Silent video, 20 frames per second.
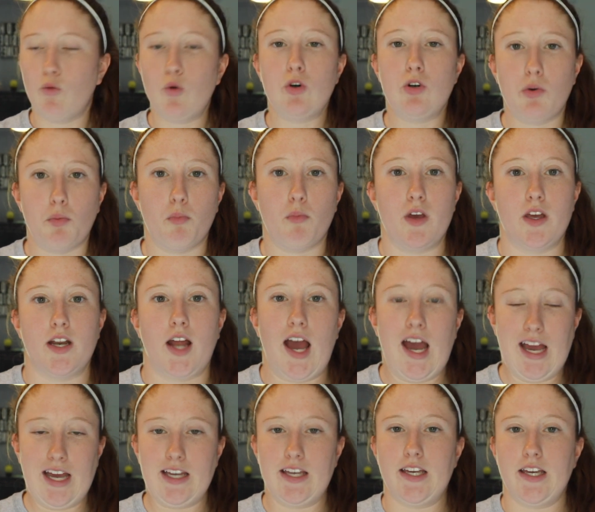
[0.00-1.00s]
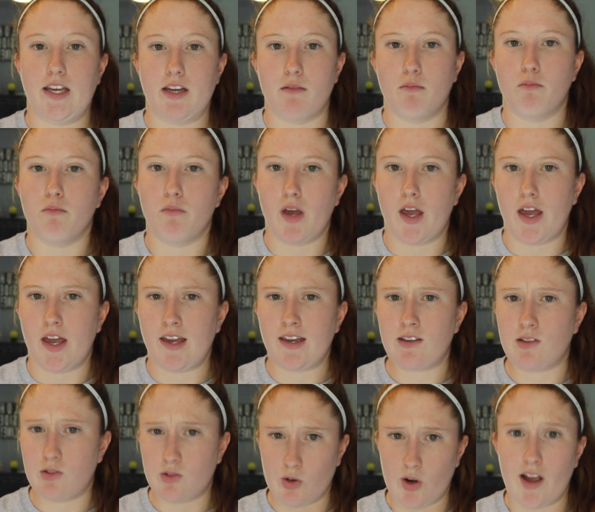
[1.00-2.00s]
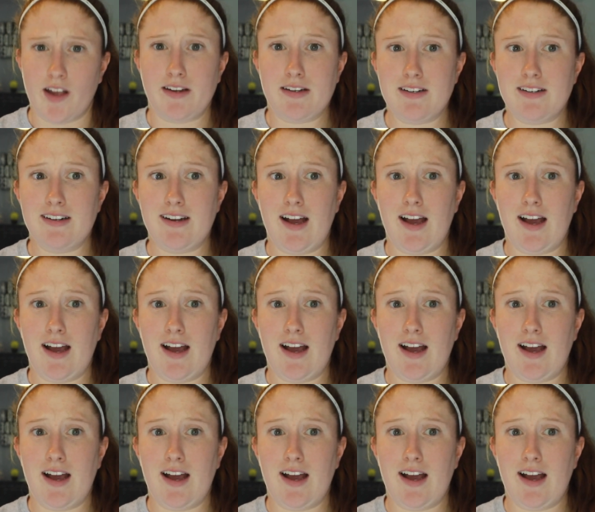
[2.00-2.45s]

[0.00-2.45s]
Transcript: I will admit, I am a crier.